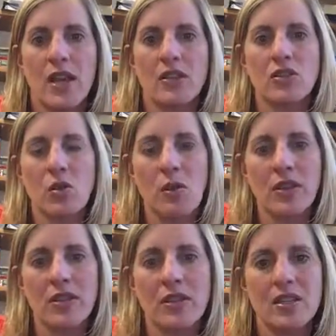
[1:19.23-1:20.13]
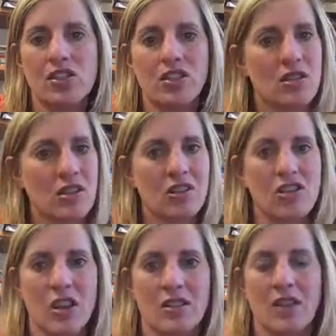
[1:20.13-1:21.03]
And so what this is just
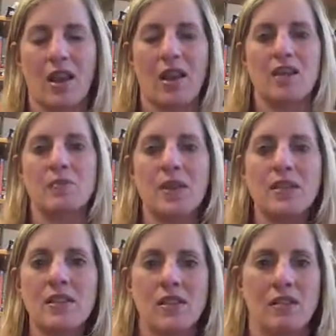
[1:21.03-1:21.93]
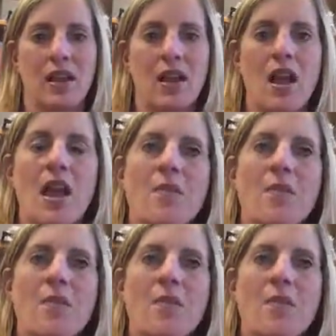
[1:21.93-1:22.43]
suggesting is basically,